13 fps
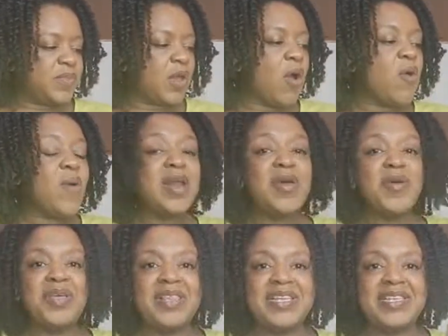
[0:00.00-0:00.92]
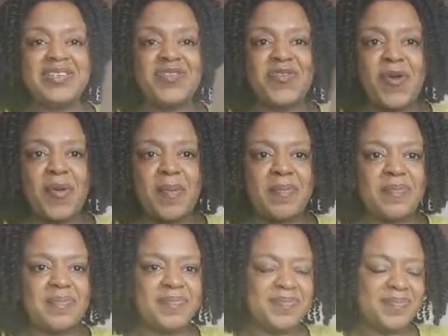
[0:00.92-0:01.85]
Oh, I know who this is from.
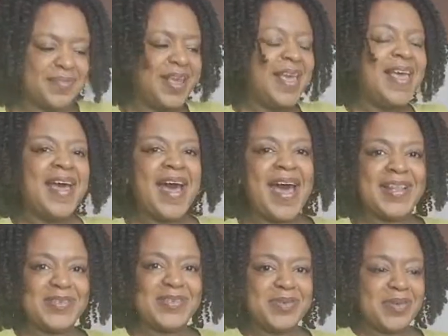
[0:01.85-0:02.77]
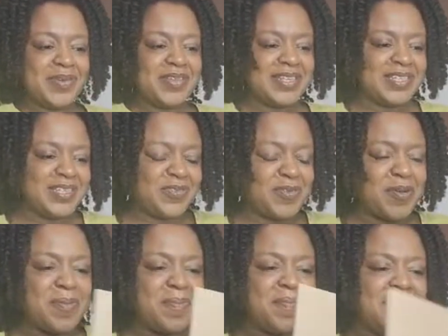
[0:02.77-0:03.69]
I do know who this is
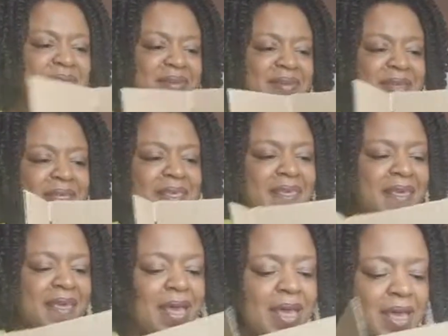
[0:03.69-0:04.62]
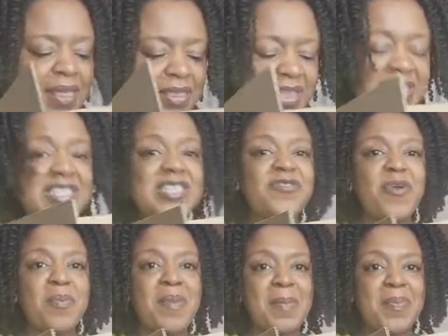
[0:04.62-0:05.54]
from. This is
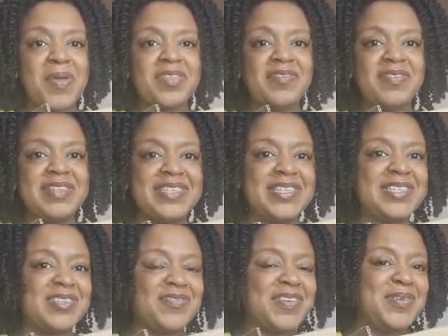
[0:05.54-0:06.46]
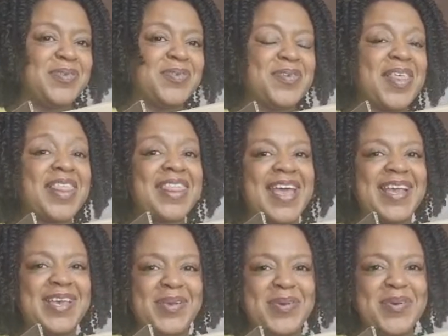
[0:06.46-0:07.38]
from my brother and sister-in-law.
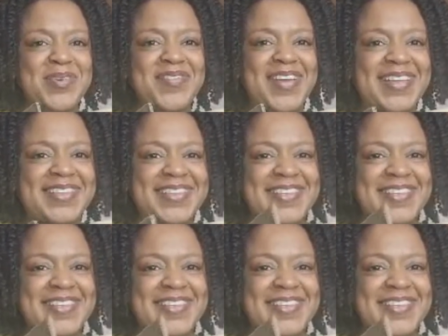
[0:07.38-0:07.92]
Thank you, Conrad.